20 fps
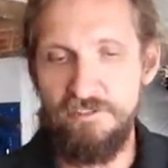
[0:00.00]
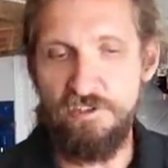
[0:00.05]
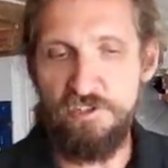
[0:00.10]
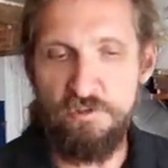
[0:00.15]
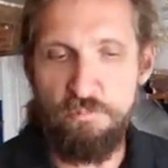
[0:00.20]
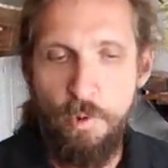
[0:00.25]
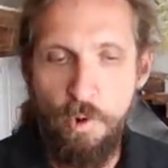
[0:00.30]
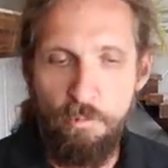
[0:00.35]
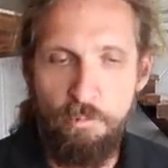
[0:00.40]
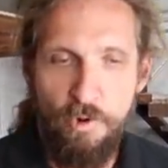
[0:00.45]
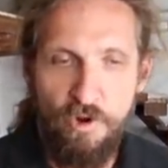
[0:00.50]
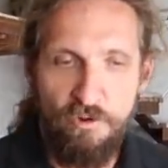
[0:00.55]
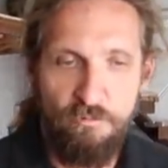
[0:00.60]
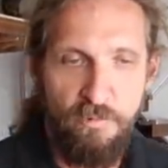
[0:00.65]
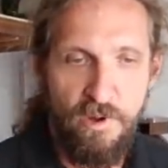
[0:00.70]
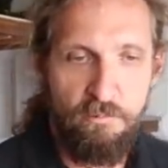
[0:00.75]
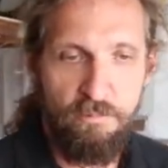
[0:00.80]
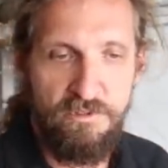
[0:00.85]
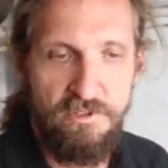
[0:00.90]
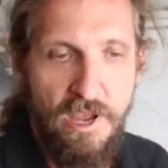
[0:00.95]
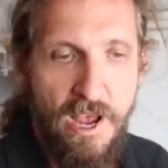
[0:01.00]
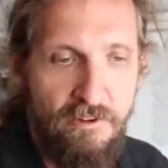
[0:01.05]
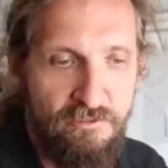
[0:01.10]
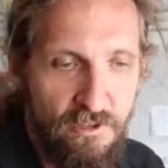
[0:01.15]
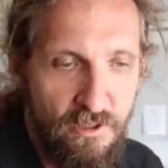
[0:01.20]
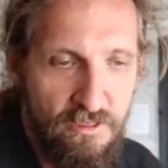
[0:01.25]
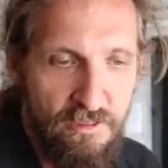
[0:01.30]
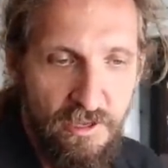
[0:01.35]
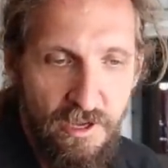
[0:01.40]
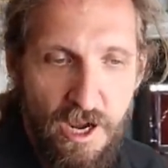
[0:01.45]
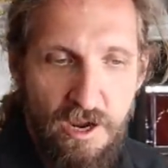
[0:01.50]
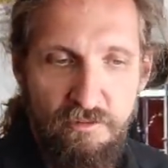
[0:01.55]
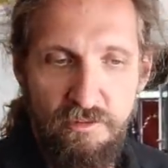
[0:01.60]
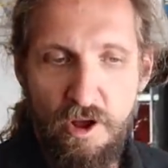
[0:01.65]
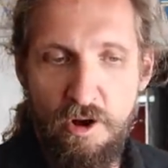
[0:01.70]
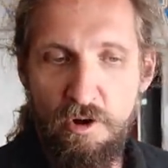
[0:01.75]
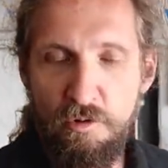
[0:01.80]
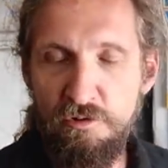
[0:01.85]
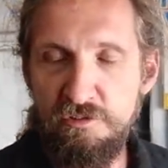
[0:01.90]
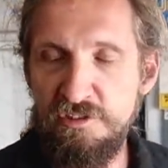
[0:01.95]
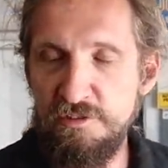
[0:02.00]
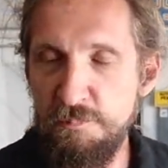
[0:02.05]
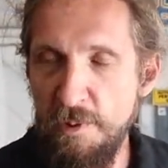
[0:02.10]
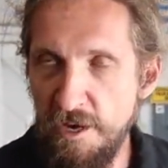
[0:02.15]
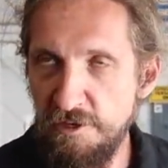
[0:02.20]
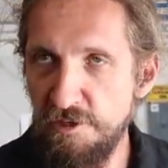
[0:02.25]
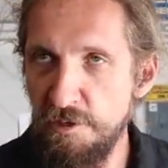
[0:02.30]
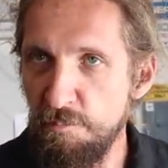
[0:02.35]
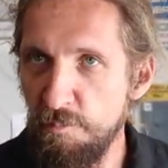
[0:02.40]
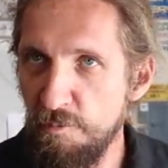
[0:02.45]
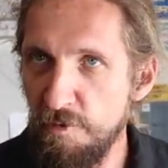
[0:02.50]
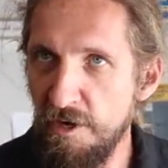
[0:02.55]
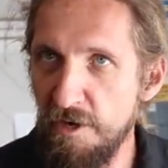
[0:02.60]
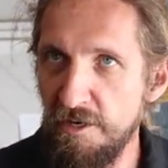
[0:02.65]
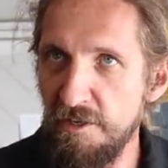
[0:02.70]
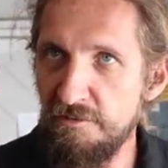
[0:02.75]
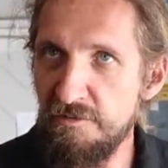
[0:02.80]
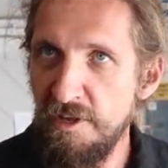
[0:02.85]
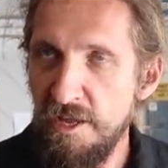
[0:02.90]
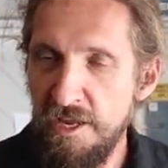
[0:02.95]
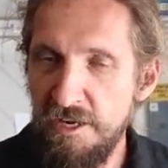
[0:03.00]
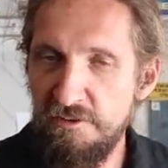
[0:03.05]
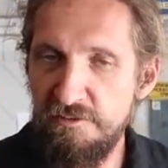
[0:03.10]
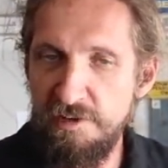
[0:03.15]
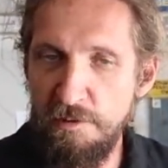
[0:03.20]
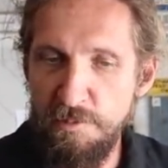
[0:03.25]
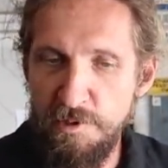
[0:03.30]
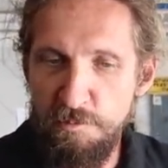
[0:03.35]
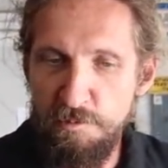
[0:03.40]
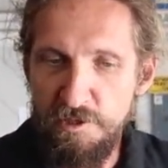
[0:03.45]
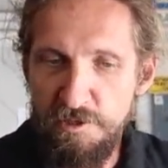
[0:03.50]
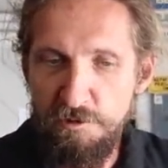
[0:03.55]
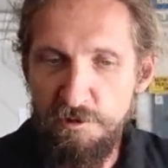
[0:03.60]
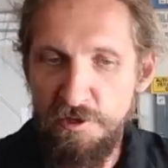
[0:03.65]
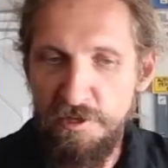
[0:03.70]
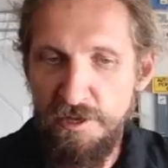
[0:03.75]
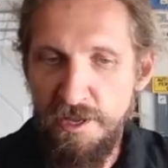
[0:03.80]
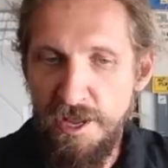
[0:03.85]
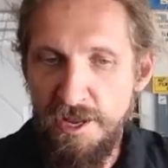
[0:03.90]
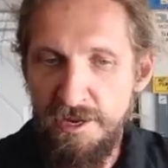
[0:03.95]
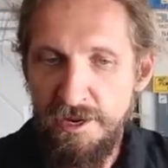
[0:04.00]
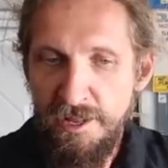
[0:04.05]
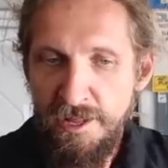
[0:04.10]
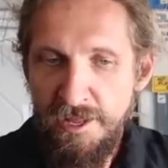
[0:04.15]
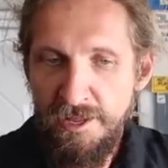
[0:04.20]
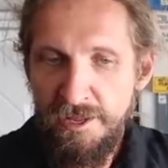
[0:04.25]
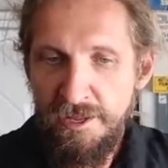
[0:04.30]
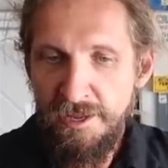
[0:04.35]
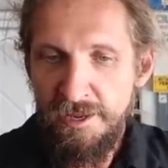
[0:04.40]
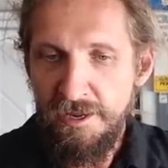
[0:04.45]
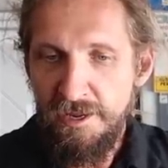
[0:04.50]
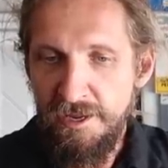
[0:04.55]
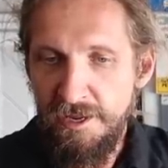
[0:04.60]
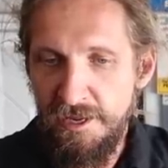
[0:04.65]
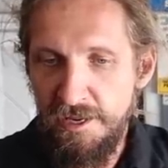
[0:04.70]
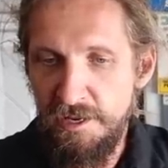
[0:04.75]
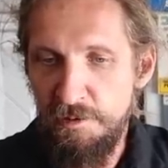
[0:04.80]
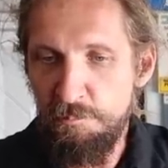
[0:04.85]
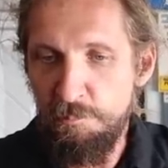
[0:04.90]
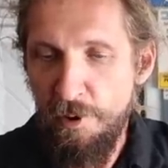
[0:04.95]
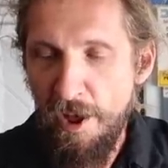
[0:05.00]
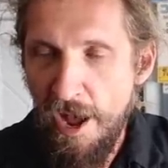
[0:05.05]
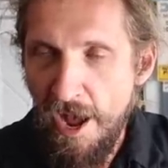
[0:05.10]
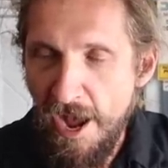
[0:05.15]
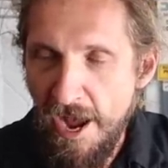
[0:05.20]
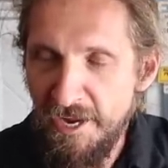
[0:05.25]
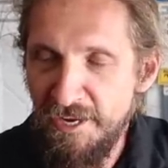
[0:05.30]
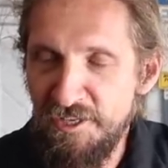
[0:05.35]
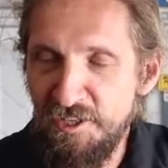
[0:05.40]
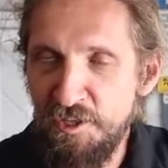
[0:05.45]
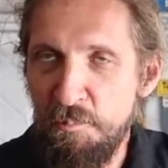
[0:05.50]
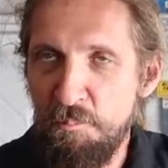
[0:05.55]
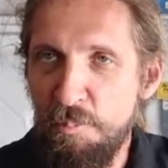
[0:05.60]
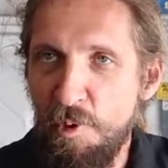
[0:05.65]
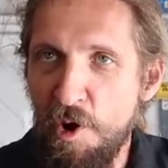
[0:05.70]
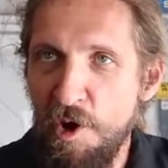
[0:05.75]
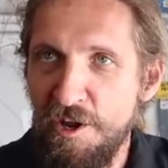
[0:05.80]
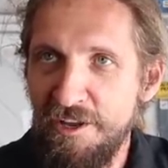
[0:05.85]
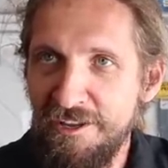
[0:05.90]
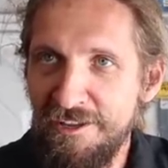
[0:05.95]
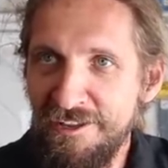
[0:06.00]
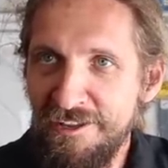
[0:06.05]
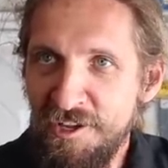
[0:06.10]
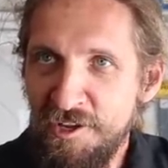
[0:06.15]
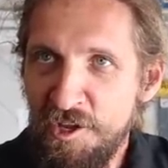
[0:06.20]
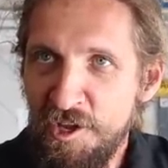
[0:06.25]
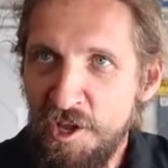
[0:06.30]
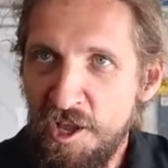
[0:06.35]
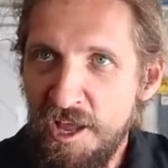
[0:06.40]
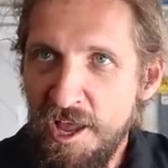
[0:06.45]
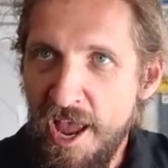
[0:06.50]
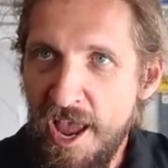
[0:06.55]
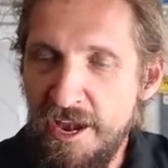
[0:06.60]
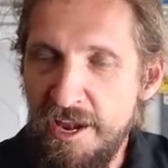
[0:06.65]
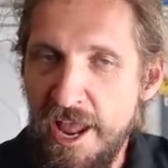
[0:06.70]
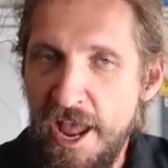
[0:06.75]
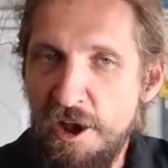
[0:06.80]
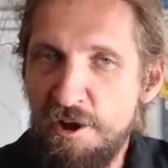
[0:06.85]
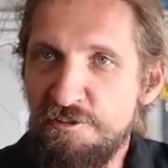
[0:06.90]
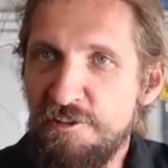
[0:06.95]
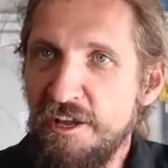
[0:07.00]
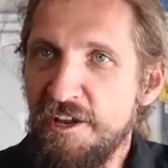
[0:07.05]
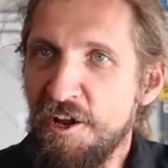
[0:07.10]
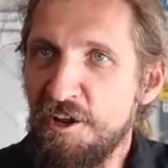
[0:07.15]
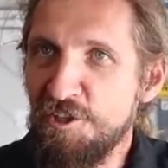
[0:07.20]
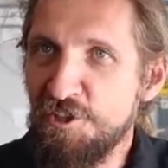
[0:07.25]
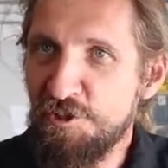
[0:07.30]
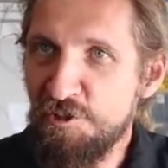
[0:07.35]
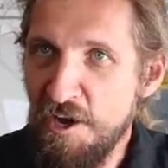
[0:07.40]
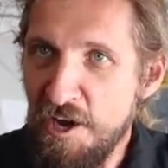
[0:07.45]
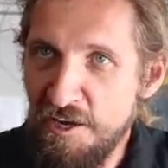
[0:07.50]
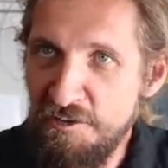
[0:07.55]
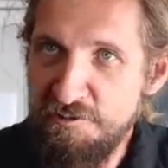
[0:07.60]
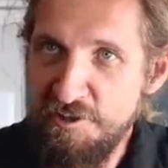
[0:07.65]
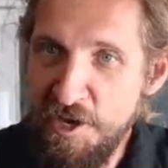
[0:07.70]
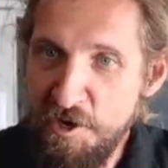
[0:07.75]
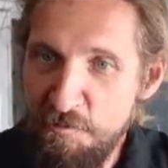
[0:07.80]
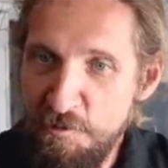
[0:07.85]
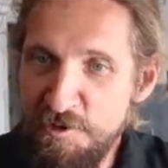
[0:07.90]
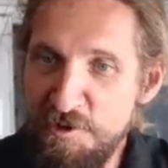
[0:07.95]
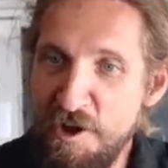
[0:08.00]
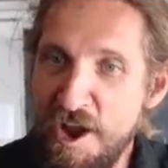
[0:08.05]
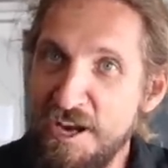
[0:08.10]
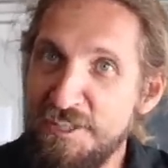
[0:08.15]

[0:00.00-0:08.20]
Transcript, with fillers: it's a small movement, but you have to think over the whole spectrum, right? right. It's, it's something we're looking at in parking the bike, and how's that going to translate when you're